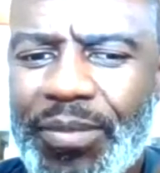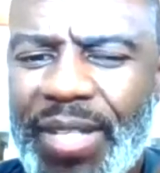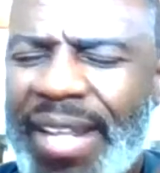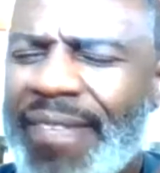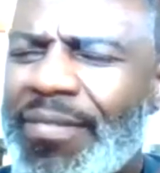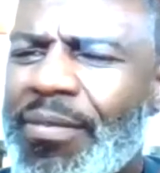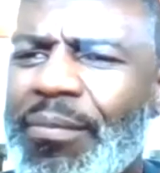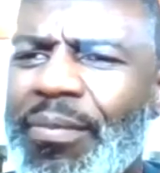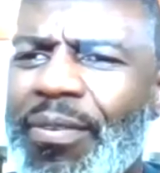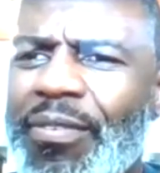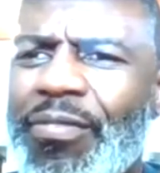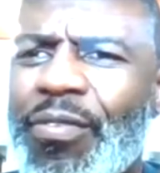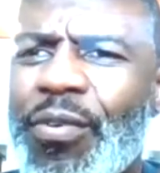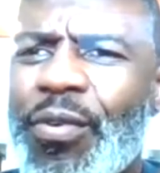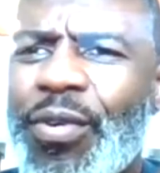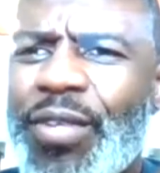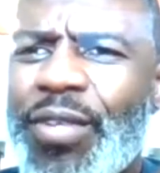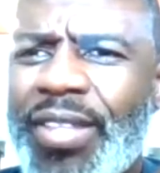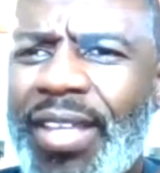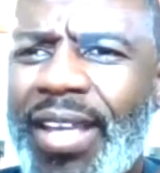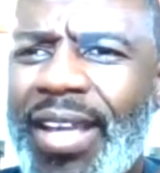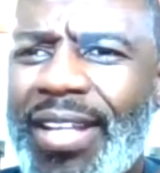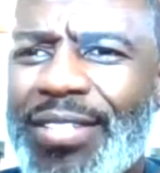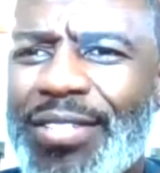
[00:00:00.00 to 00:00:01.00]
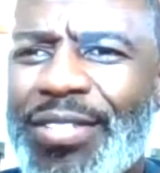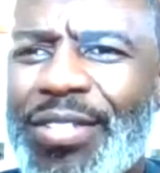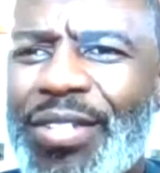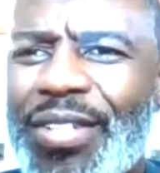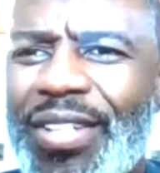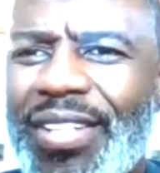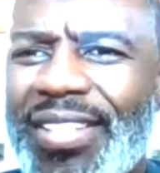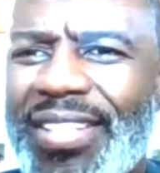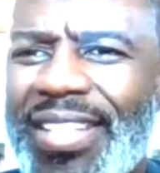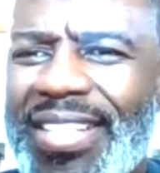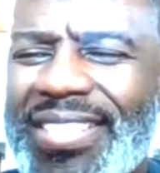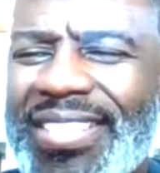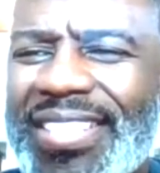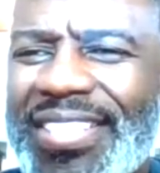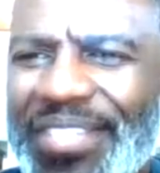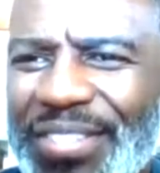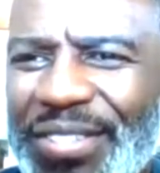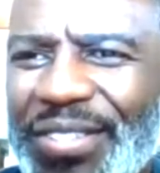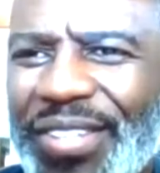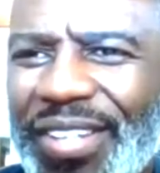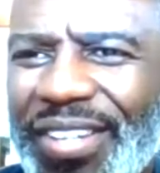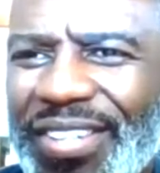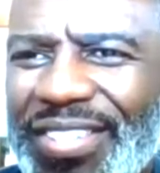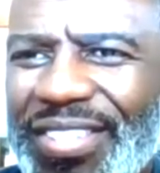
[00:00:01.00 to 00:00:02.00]
Even before that, less than
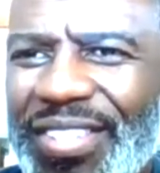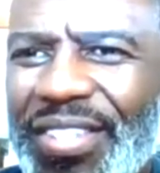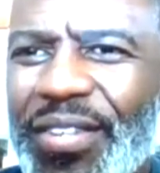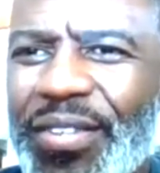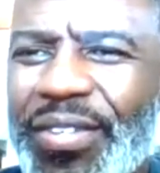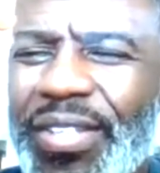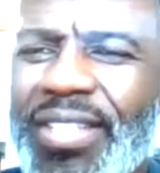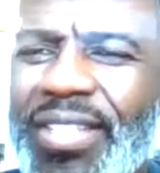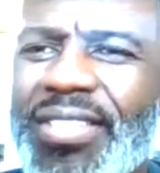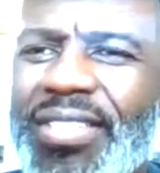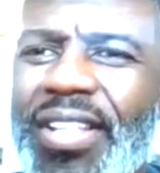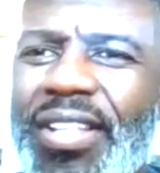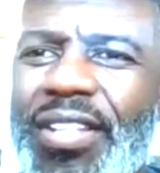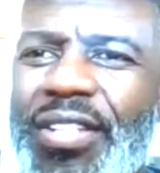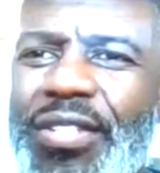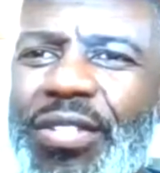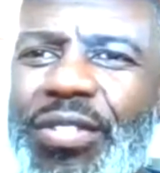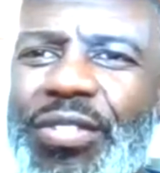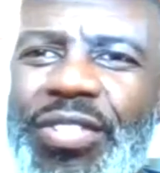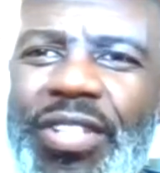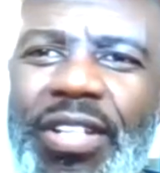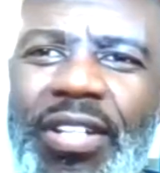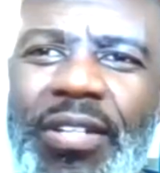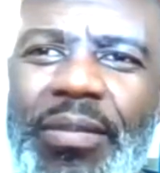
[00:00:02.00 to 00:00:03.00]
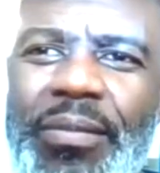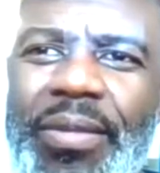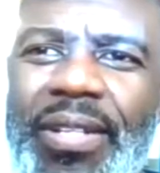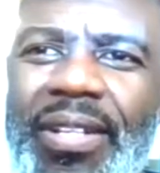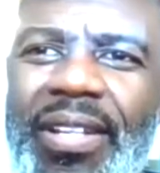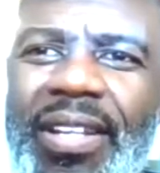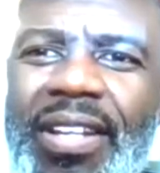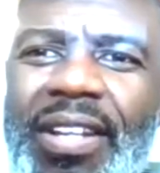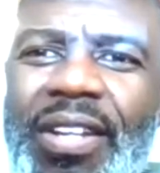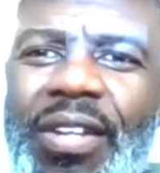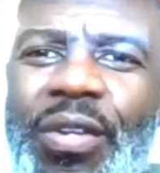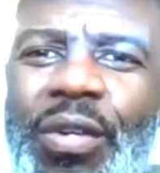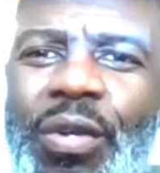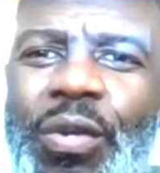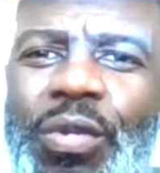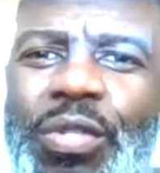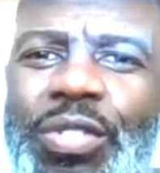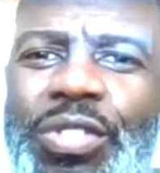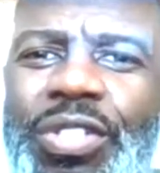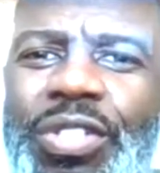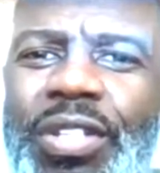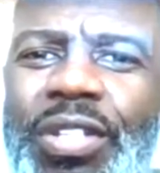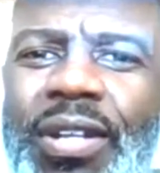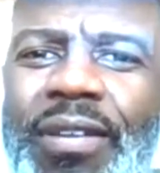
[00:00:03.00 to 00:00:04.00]
2 years ago, these are the two gentlemen who
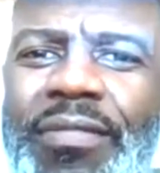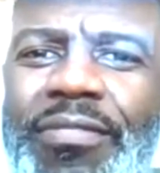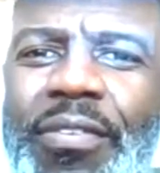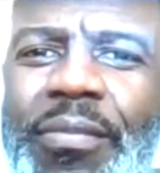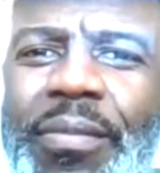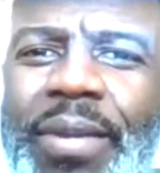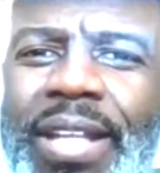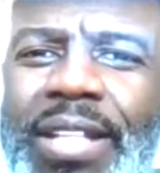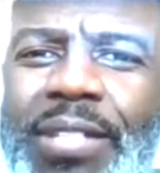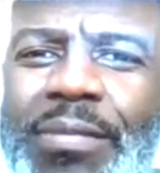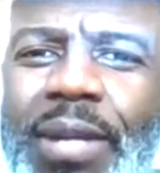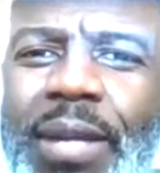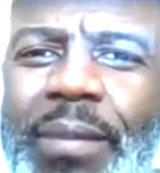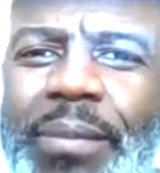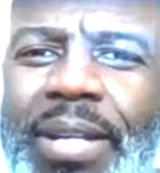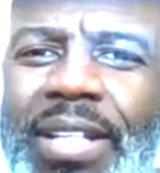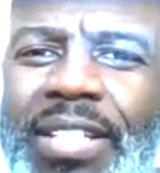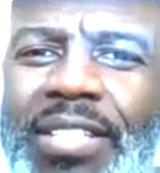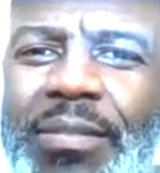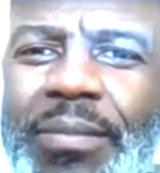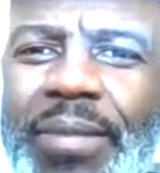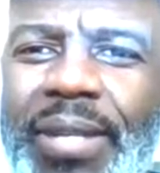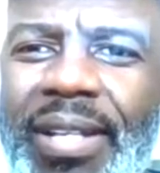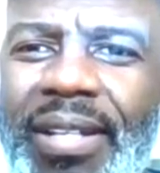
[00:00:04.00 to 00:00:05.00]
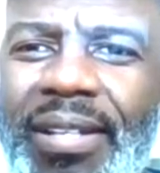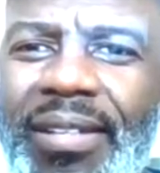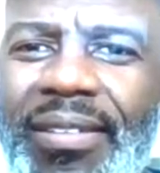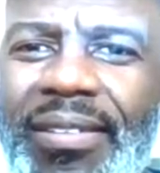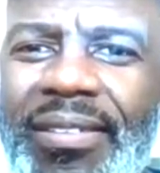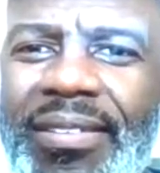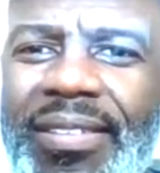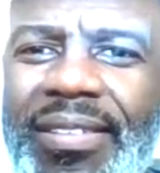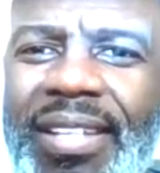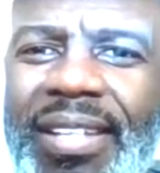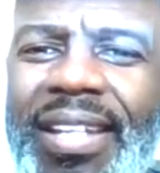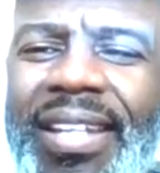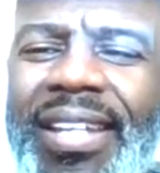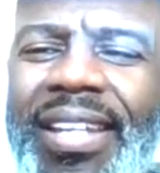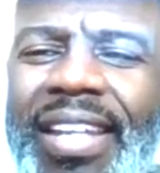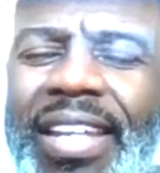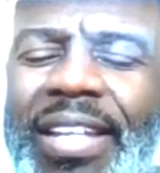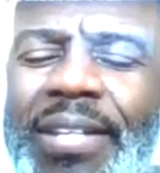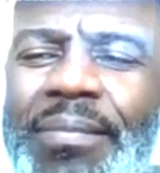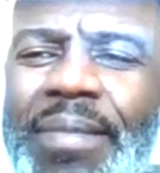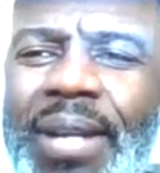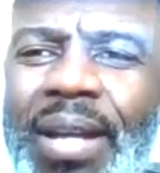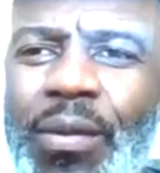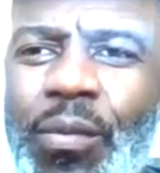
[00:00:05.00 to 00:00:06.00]
stood up for me as my best man
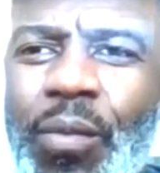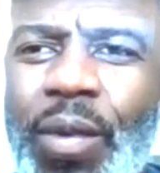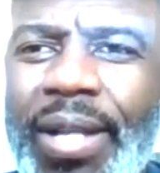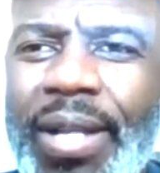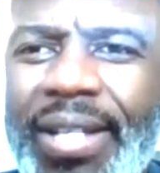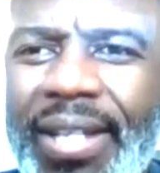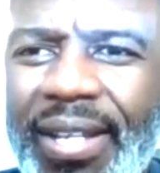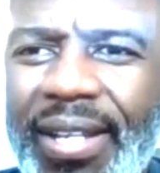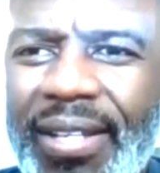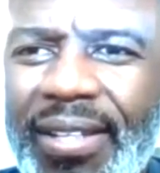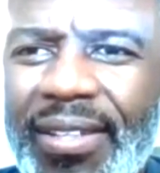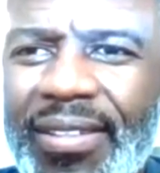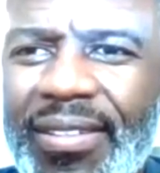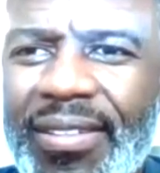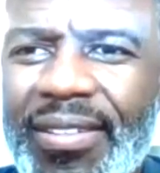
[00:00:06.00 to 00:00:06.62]
in my wedding.